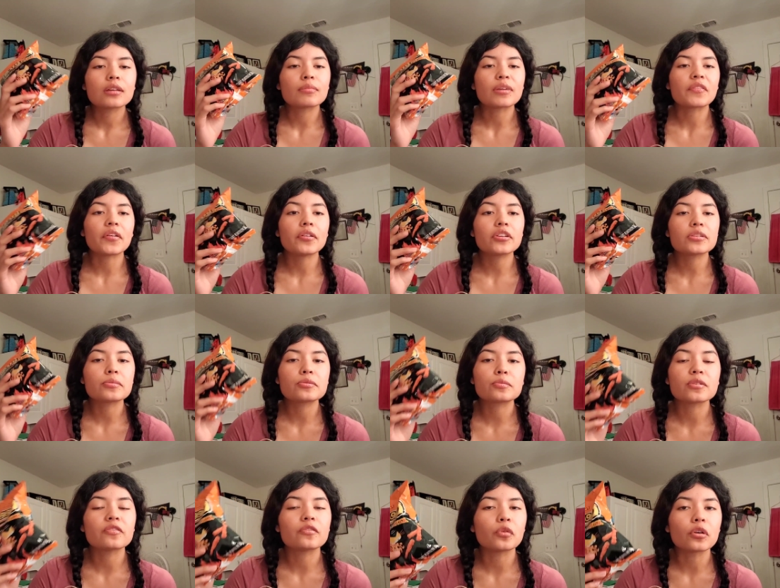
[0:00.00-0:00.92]
My favorite chips
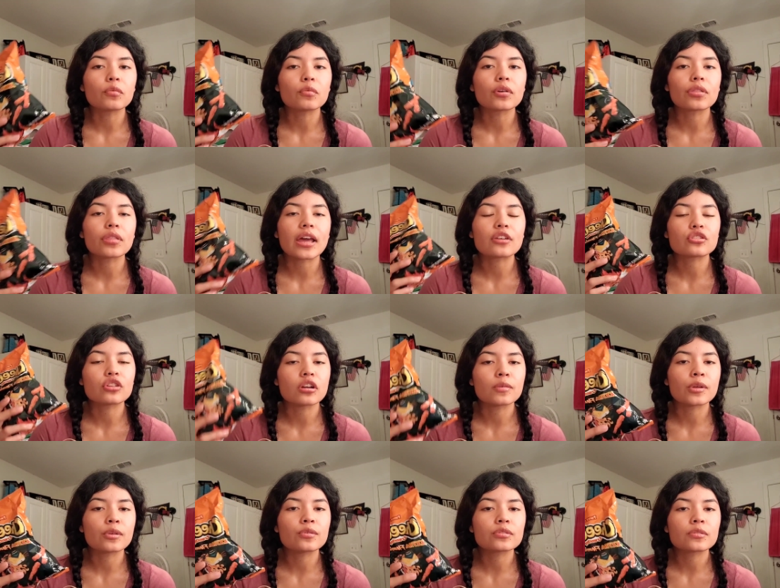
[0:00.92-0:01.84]
before were like
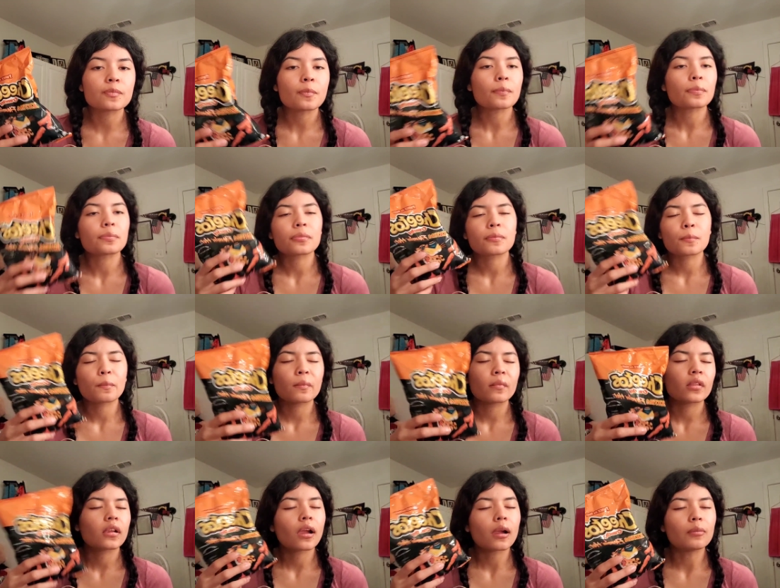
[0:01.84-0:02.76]
turbos,
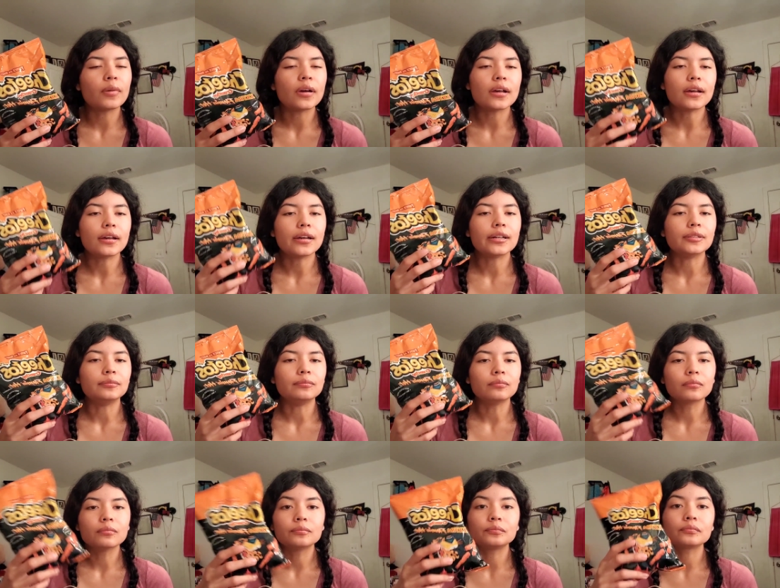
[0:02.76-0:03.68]
but um,
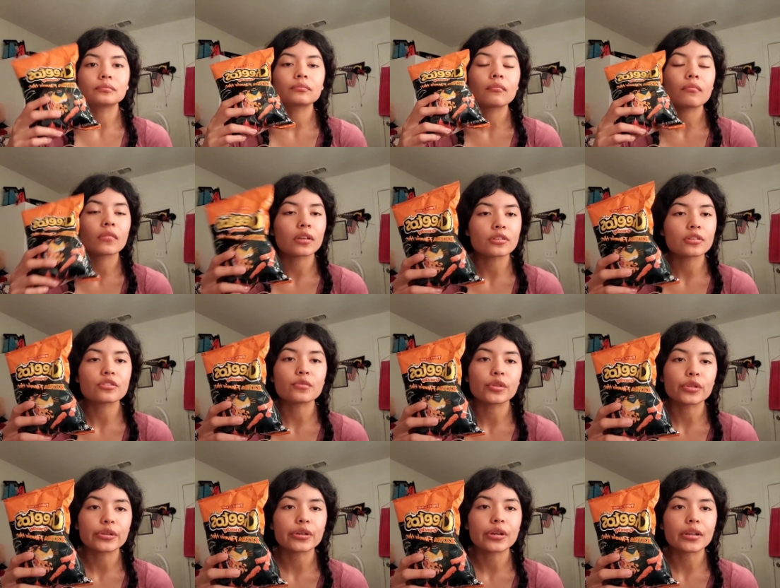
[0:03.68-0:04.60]
these are
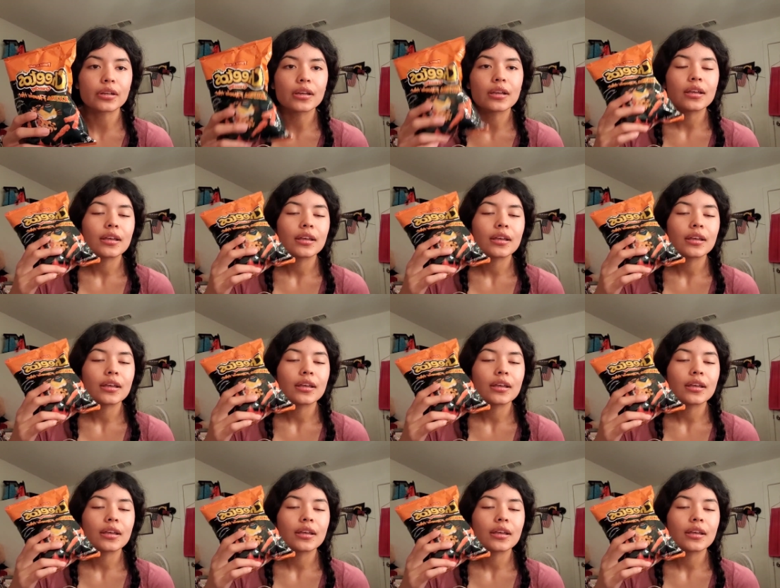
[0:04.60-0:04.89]
really good.